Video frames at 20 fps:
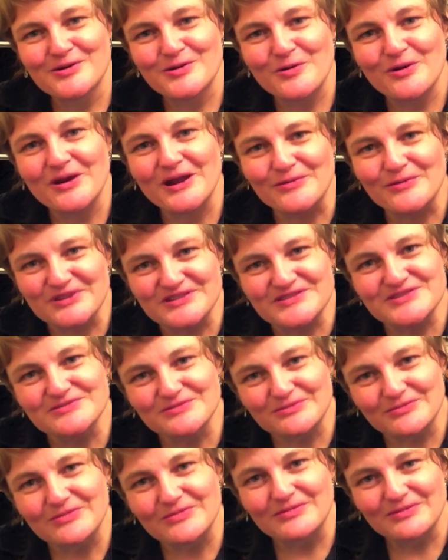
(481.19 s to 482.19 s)
What I would
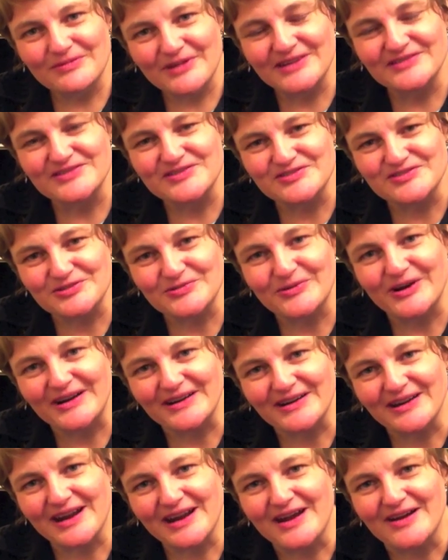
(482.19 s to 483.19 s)
like to do
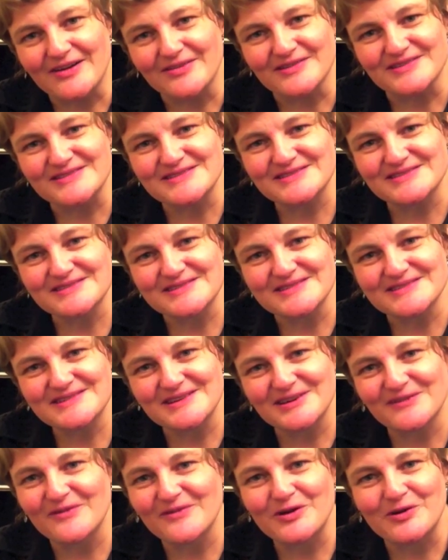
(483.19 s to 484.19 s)
right now is just
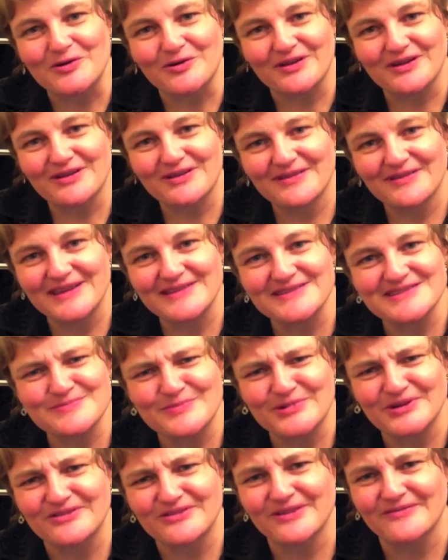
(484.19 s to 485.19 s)
invoke that
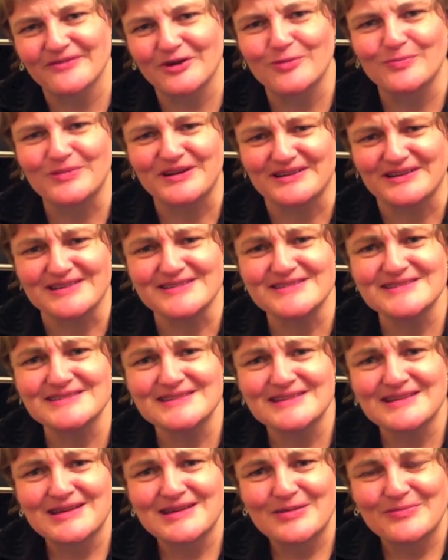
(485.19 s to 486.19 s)
spirit of openness,
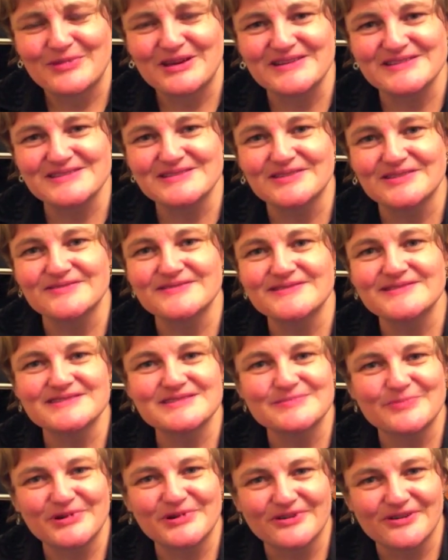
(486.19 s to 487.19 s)
because there is a
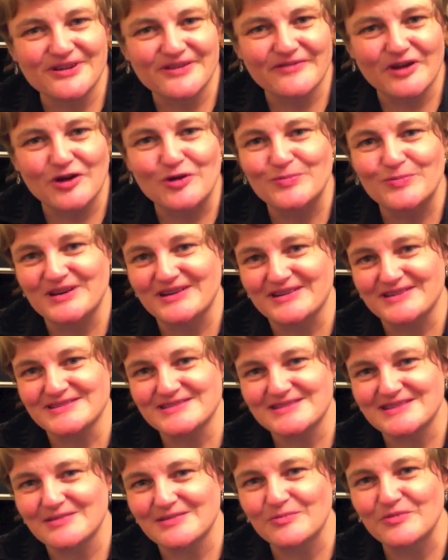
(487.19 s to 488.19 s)
spirit of
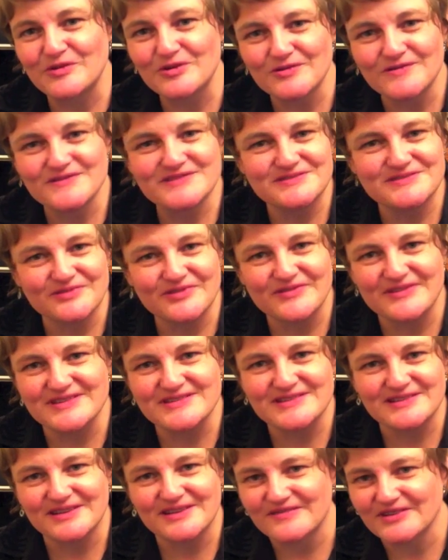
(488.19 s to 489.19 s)
openness that moves through
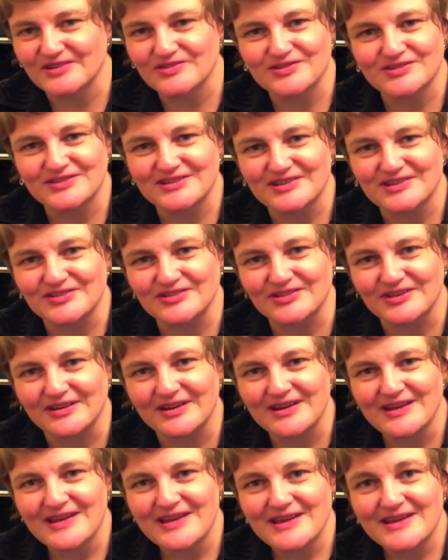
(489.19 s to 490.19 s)
this living tradition
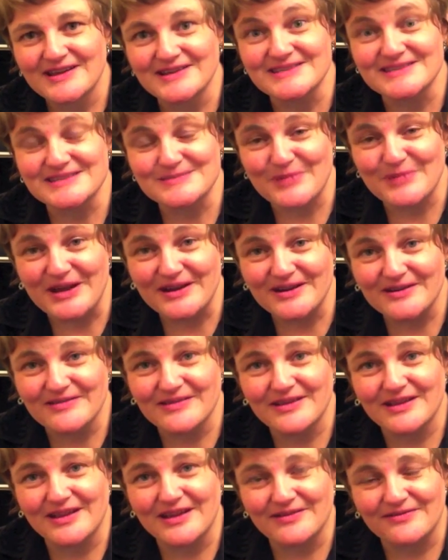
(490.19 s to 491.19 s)
in spite of
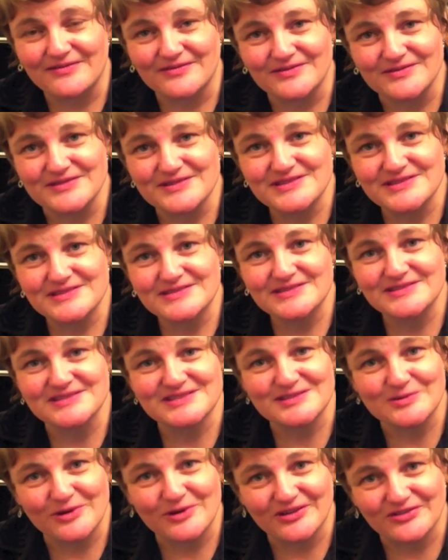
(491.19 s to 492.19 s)
the efforts to
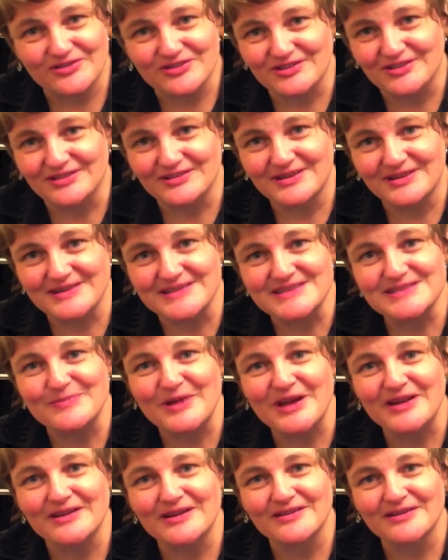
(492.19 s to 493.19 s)
squelch it, in
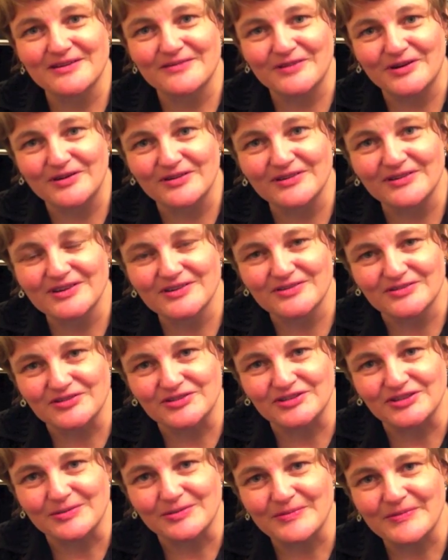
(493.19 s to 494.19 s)
spite of our
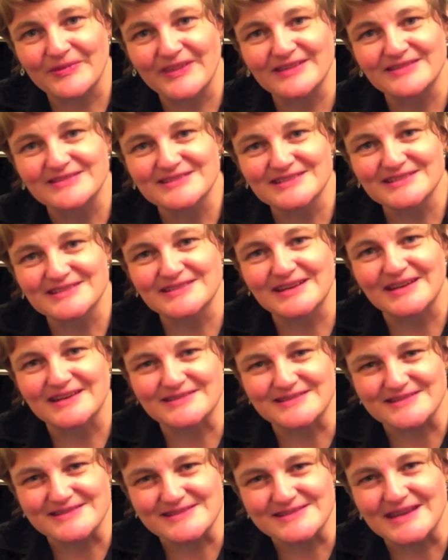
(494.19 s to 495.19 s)
leadership that did
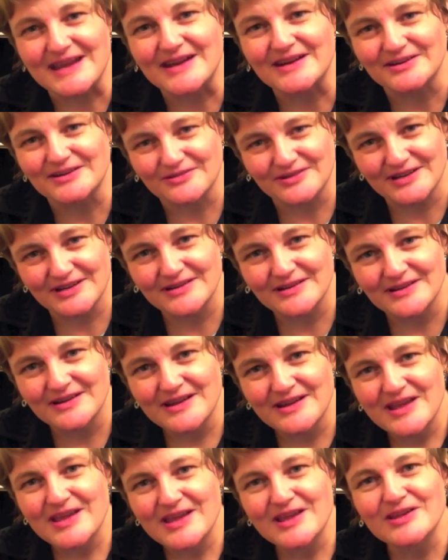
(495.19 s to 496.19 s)
not desire it.
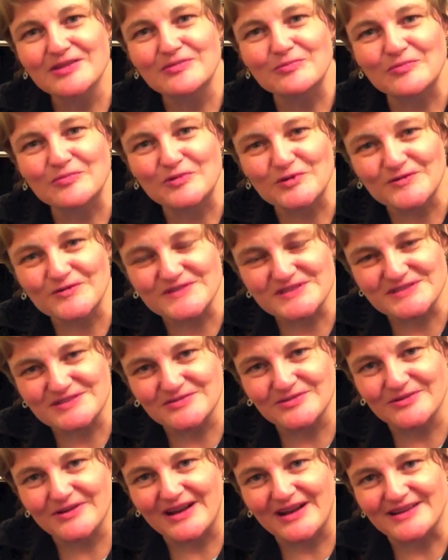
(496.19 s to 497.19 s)
It moves
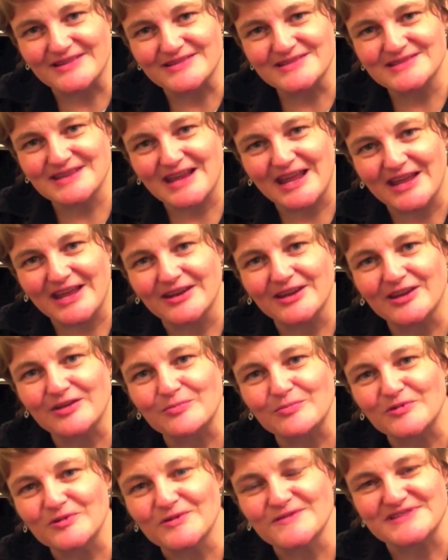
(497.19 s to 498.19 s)
through us, and
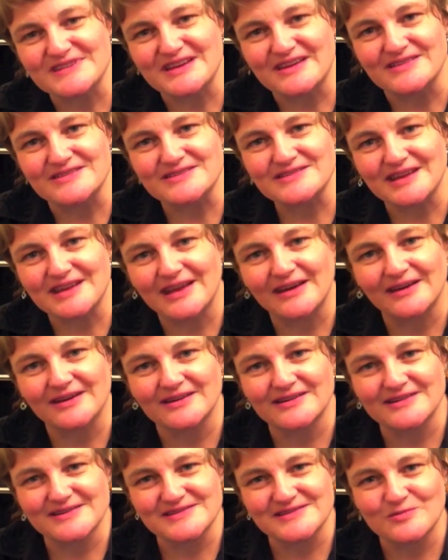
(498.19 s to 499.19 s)
it moves us, and
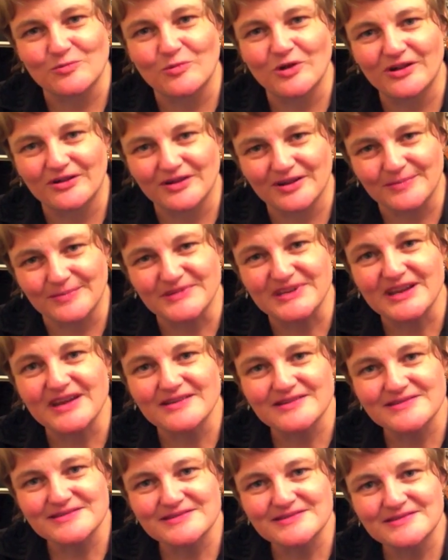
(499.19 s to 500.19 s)
it has welcomed
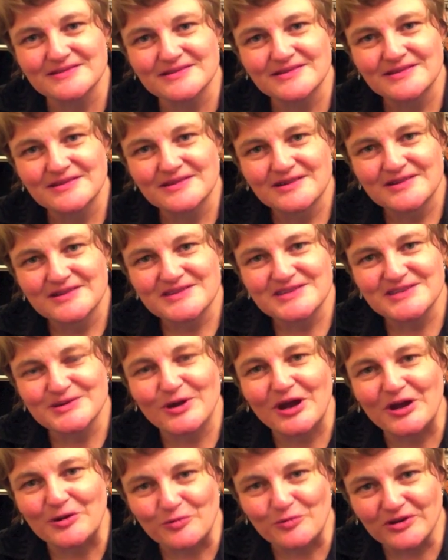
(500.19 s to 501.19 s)
us. So
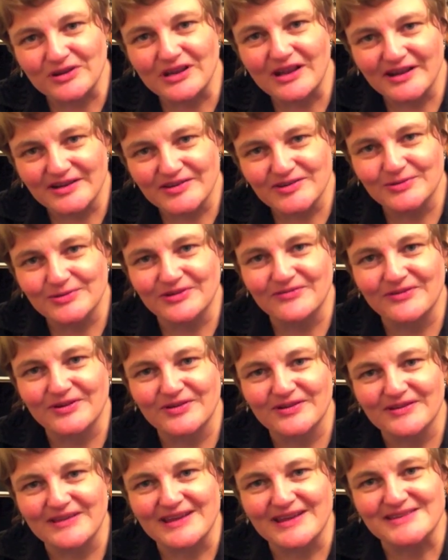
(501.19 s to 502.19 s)
I would like to
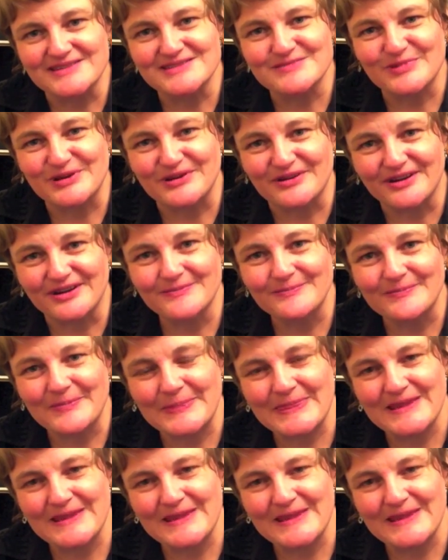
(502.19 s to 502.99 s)
invoke that spirit.